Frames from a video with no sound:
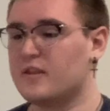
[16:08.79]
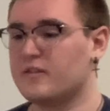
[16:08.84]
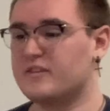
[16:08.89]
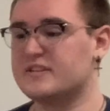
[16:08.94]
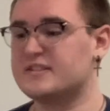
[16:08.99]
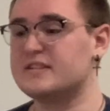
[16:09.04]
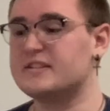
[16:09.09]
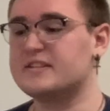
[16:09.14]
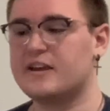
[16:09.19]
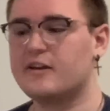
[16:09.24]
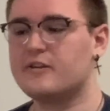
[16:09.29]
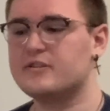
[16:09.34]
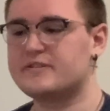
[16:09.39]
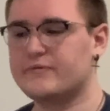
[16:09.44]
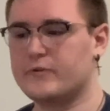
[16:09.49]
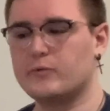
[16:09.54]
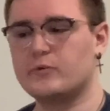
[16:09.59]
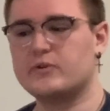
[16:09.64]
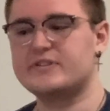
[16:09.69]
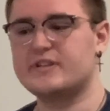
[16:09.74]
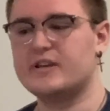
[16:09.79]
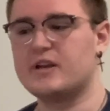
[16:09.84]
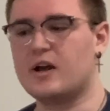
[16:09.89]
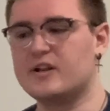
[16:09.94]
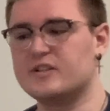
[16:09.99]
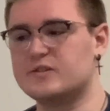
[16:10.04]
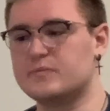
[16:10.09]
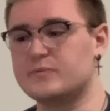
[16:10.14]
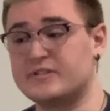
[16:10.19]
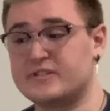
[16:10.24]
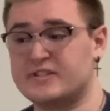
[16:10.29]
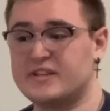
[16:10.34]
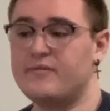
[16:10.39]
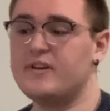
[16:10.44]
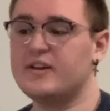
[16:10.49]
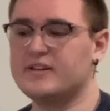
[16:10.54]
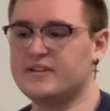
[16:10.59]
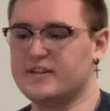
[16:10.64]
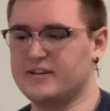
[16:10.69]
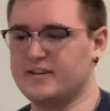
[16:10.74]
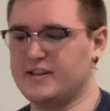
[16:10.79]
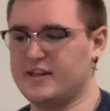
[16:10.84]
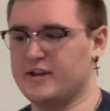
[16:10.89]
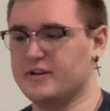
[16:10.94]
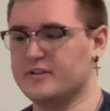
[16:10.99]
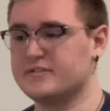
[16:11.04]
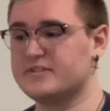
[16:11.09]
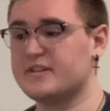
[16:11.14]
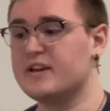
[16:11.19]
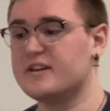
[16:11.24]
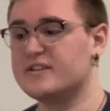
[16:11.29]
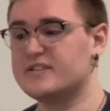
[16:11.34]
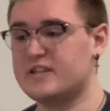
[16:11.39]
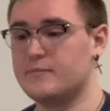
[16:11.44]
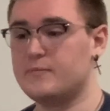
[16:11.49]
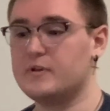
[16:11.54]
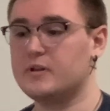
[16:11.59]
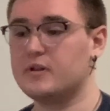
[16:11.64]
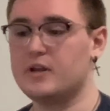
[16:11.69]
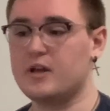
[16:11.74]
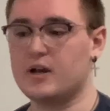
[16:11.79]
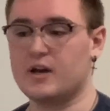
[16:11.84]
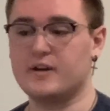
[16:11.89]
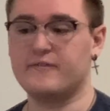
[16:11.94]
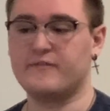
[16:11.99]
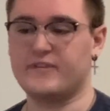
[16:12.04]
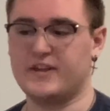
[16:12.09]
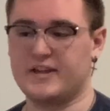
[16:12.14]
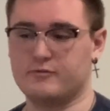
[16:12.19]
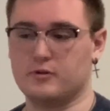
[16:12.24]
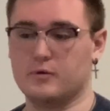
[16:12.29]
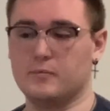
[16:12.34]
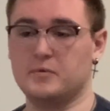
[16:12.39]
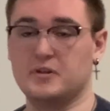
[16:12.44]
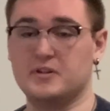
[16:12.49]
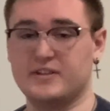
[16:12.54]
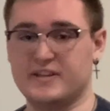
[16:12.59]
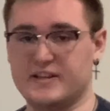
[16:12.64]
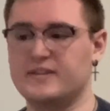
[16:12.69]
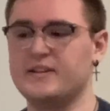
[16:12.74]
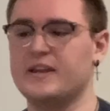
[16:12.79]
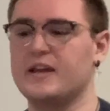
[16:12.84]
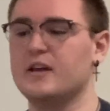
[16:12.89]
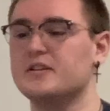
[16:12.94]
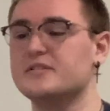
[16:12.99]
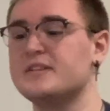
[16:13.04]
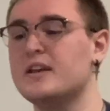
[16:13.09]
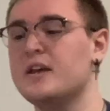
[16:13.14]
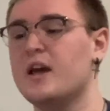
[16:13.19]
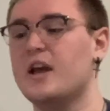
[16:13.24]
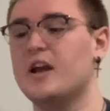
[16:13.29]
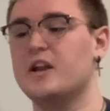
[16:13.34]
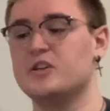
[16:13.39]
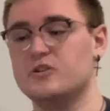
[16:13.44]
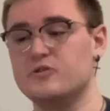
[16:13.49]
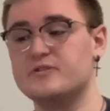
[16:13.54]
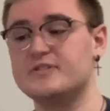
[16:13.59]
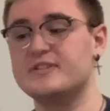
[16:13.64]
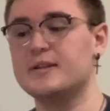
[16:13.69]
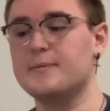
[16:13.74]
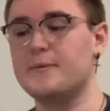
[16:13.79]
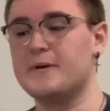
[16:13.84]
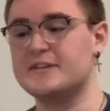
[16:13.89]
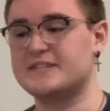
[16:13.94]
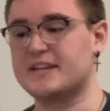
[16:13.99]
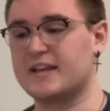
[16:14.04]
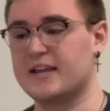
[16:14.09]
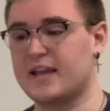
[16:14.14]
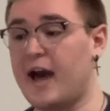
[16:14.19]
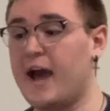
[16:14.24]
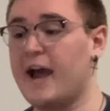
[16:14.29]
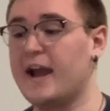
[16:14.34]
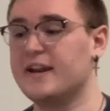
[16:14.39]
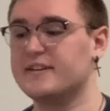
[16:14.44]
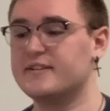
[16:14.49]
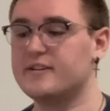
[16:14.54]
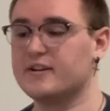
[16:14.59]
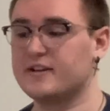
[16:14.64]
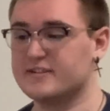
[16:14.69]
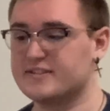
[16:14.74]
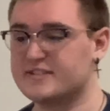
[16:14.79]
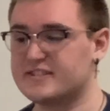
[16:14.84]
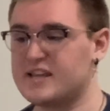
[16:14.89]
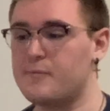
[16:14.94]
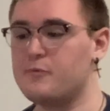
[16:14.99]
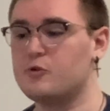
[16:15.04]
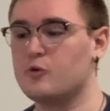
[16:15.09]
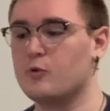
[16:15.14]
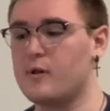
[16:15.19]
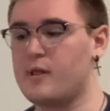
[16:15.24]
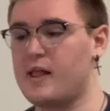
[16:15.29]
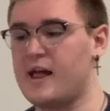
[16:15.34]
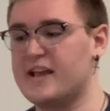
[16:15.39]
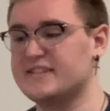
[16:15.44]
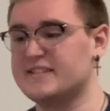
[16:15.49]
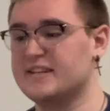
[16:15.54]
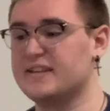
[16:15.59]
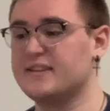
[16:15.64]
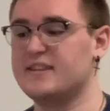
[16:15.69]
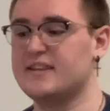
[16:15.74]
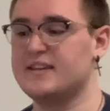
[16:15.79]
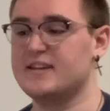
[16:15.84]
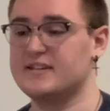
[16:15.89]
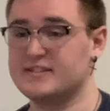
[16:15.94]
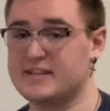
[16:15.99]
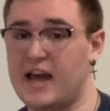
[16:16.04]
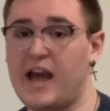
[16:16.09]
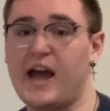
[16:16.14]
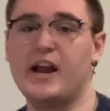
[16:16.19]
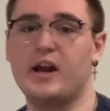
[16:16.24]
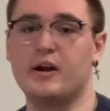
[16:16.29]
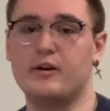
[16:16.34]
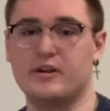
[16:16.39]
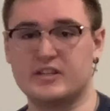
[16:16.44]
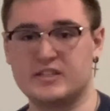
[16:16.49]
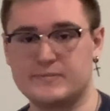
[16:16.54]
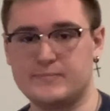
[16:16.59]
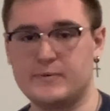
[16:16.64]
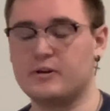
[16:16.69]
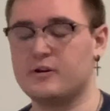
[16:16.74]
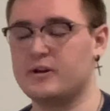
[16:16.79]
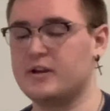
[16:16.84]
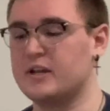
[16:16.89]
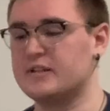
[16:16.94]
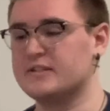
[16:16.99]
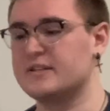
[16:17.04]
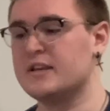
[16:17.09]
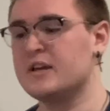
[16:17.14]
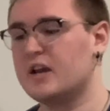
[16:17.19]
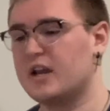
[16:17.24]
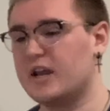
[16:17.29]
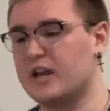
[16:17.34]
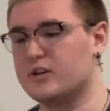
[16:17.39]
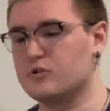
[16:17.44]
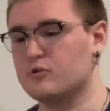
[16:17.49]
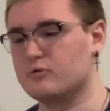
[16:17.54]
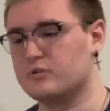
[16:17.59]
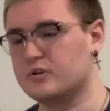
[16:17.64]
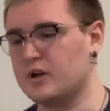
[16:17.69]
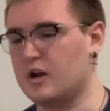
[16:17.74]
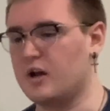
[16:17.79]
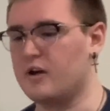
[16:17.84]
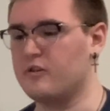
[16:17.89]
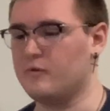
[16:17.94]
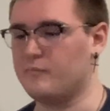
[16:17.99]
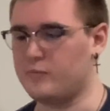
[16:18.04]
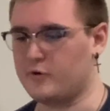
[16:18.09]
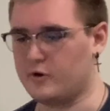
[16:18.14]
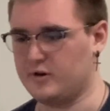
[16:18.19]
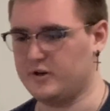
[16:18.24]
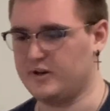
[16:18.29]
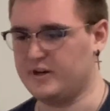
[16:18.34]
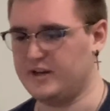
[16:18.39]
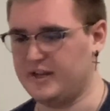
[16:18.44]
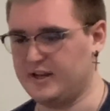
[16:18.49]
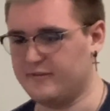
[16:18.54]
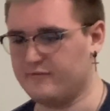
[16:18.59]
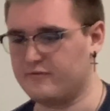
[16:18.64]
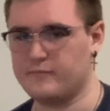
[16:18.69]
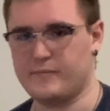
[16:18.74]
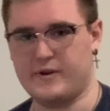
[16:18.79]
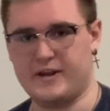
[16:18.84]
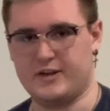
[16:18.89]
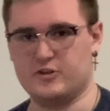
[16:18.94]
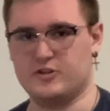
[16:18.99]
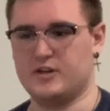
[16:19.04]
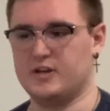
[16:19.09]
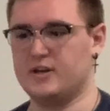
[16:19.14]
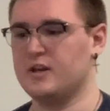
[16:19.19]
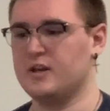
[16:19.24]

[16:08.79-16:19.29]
This entails focusing on specific details, typically unfavorable details, and using them as a guide to conceptualizing the entire experience, ignoring other pertinent information.